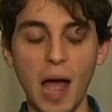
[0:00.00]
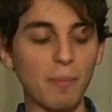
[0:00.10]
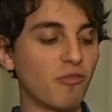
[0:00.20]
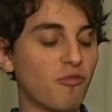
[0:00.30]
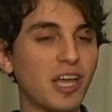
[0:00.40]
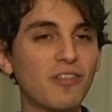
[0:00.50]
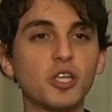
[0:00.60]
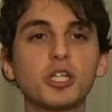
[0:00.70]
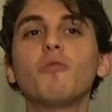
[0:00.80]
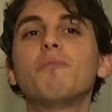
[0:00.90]
I'm going to forget
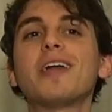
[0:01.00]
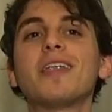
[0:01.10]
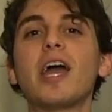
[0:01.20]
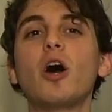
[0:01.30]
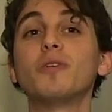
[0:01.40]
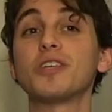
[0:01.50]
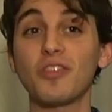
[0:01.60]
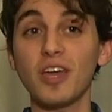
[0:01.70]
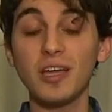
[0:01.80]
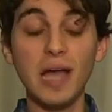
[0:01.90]
that chilled bacon ale was a
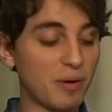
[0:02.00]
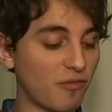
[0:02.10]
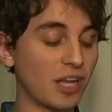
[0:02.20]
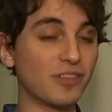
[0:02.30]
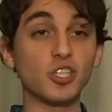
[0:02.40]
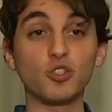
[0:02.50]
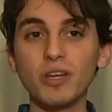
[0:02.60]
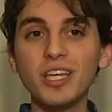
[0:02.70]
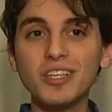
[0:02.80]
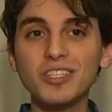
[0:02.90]
thing. I'm going to forget this
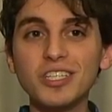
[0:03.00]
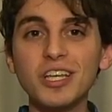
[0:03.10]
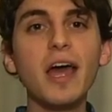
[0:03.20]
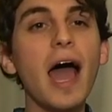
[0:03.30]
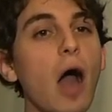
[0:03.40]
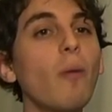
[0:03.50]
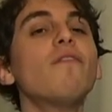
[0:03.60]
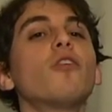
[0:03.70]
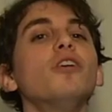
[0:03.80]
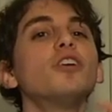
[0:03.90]
drink existed.
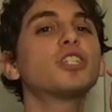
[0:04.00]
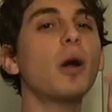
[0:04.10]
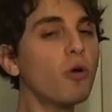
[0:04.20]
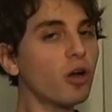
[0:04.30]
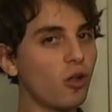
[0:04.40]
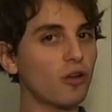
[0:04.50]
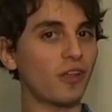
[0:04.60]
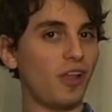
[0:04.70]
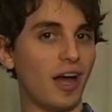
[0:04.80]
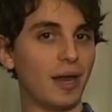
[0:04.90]
However, somewhere along
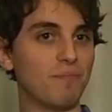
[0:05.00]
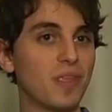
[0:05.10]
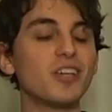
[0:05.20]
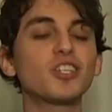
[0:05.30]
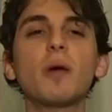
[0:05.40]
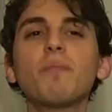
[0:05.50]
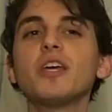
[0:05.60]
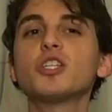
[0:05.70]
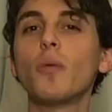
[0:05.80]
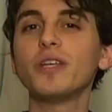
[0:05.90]
the line,
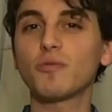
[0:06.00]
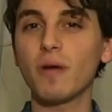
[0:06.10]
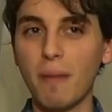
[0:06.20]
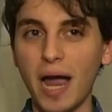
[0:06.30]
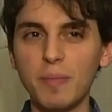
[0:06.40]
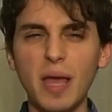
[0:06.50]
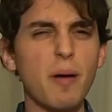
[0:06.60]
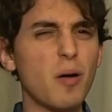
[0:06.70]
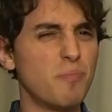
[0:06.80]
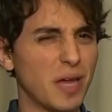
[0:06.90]
something is going to remind me
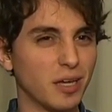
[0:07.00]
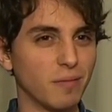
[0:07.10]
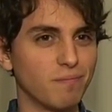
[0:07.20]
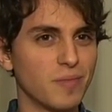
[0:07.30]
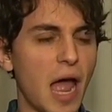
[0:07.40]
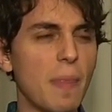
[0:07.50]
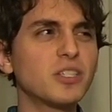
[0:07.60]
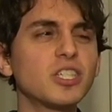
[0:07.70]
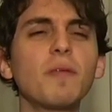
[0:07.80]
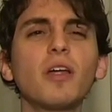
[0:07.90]
about bacon. And
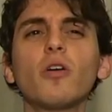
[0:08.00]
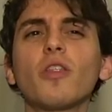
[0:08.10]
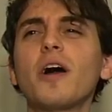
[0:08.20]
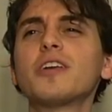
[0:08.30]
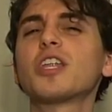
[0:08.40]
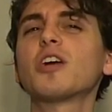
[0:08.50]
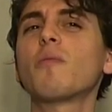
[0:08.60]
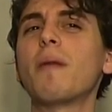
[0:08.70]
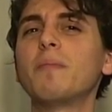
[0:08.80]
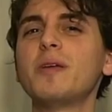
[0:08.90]
then something along the line is going
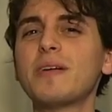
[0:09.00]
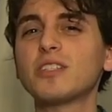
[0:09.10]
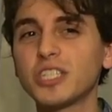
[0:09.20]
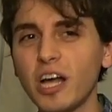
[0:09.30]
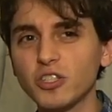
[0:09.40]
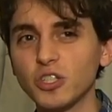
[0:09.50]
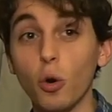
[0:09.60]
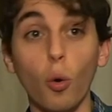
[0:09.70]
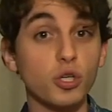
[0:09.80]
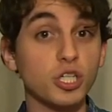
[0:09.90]
to remind me about
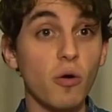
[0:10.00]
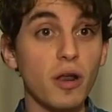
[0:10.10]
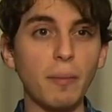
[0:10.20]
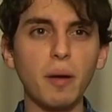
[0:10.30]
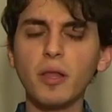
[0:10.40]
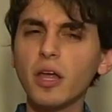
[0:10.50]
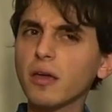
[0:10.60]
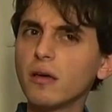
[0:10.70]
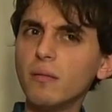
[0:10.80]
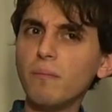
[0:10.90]
seltzer or soda. I'm going to be
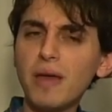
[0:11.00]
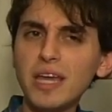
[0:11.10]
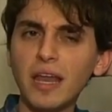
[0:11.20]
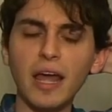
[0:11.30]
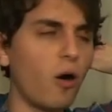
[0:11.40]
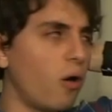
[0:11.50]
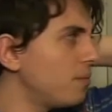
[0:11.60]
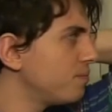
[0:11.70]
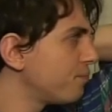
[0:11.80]
like, bacon ale.